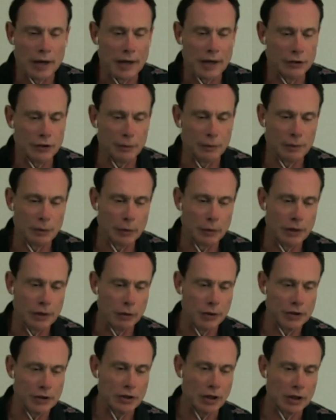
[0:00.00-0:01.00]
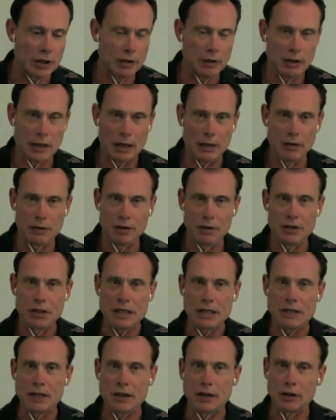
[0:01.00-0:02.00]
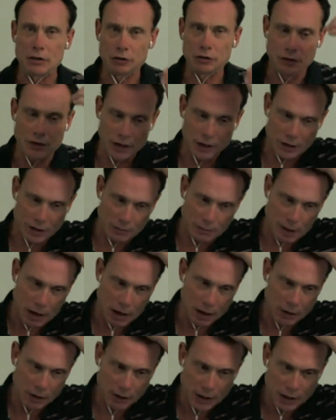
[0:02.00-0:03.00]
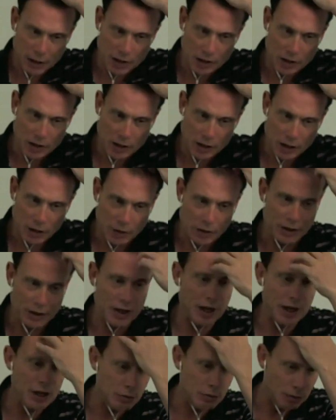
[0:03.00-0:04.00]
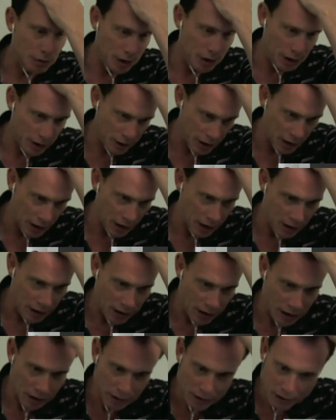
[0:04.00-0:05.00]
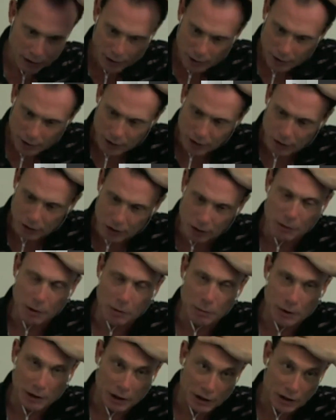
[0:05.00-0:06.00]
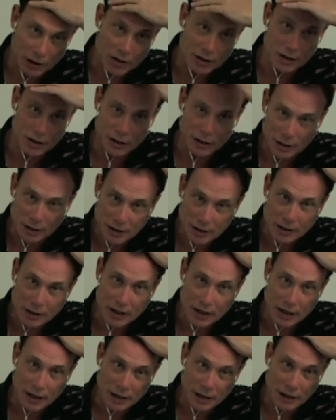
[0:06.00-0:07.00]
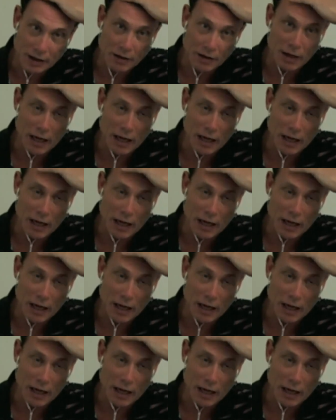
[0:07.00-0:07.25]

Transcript: and that's something we didn't really talk in a lot of the details of this about, you know, engagement and uh, you know commitment and consistency and